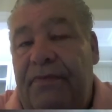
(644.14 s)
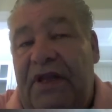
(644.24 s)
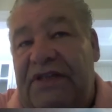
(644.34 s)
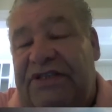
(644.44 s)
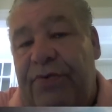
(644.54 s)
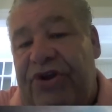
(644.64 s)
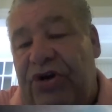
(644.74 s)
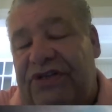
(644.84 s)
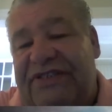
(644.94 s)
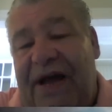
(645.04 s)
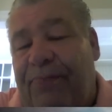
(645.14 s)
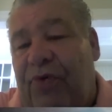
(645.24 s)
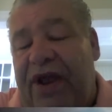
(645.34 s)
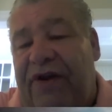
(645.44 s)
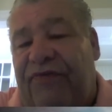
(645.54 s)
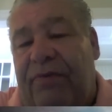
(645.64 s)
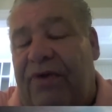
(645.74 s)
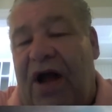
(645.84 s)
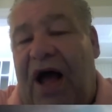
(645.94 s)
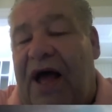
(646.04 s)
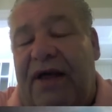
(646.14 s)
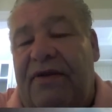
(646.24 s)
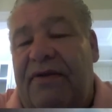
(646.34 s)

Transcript: You see, when you're separated from God